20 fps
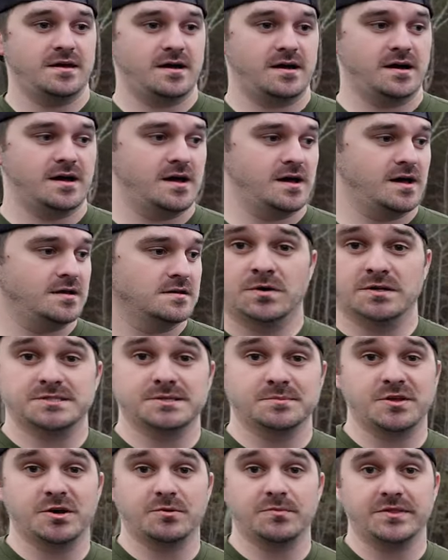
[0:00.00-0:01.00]
uh, once
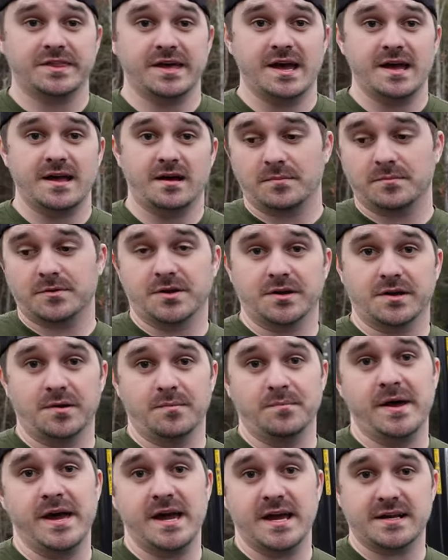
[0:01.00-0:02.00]
I'm done with that, I'm gonna
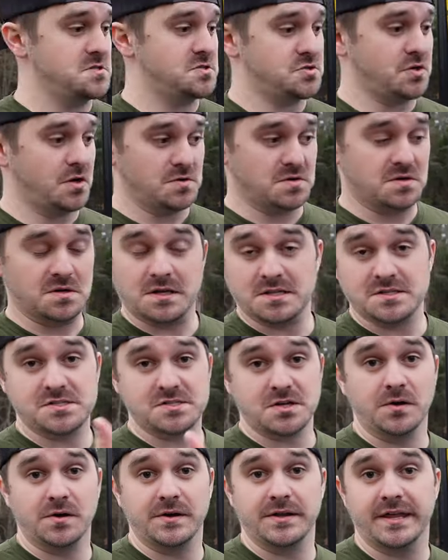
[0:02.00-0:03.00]
come back, start
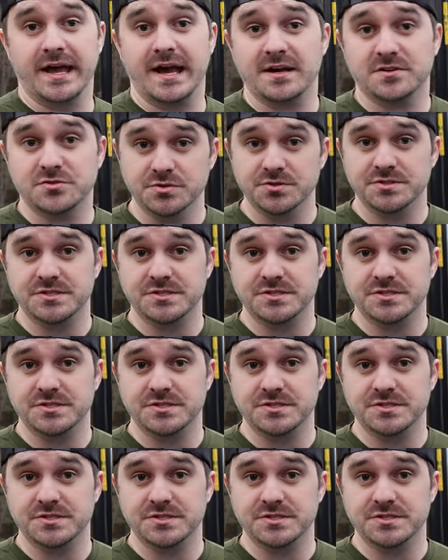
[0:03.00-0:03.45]
installing the actual